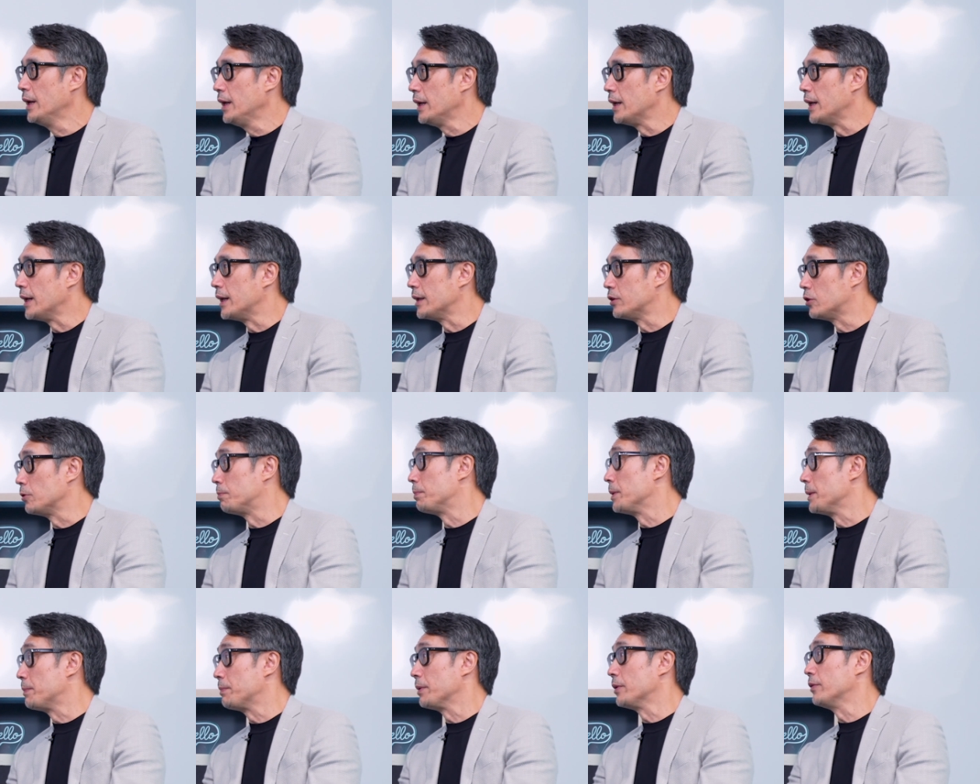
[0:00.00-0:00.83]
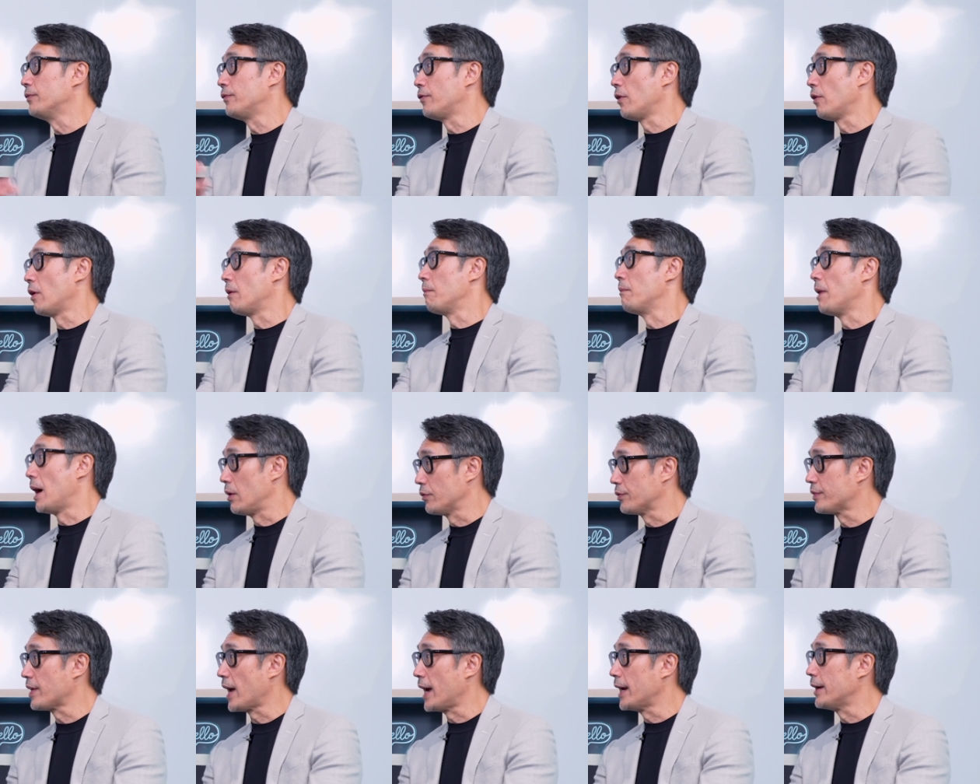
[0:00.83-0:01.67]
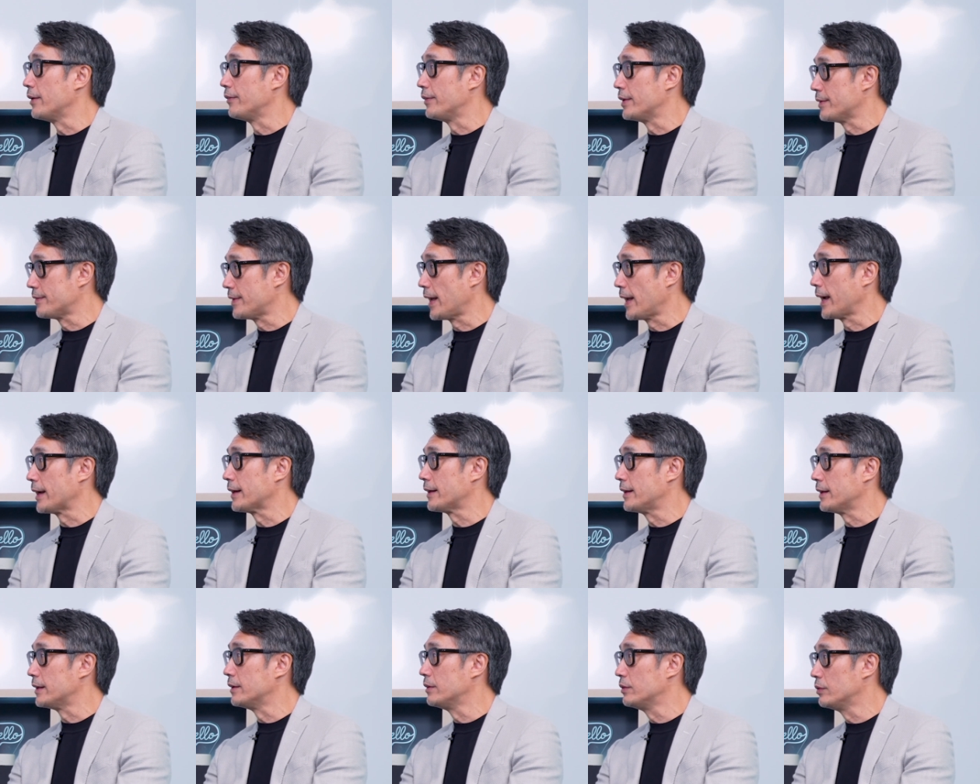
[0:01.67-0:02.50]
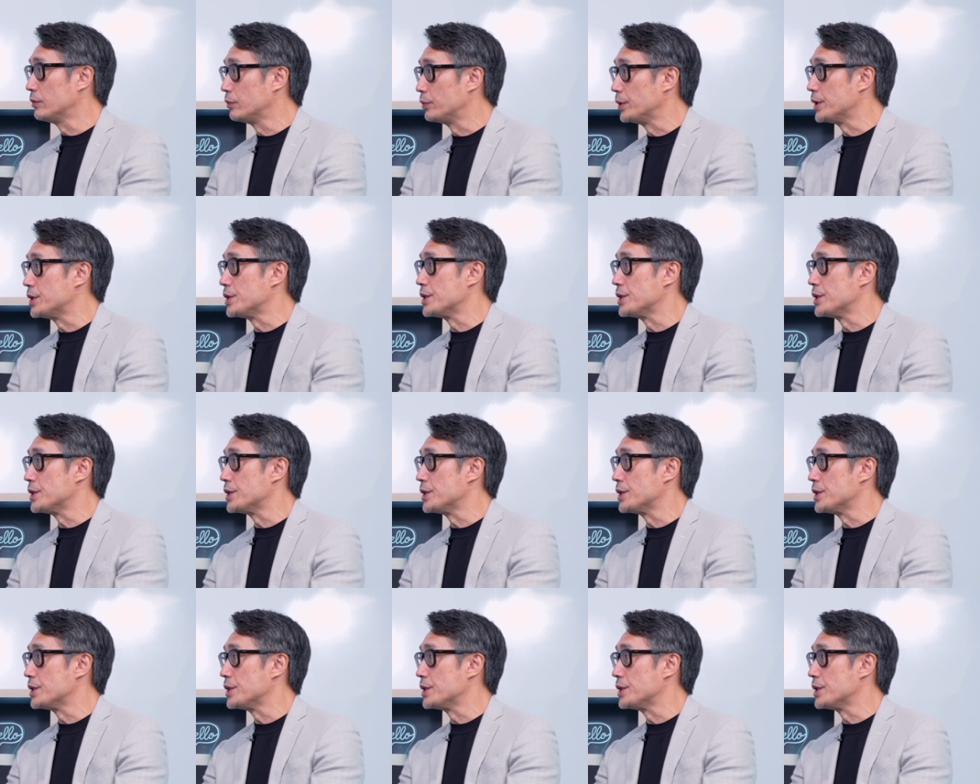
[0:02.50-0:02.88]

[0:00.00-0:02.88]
uh, to people from outside of the sector, which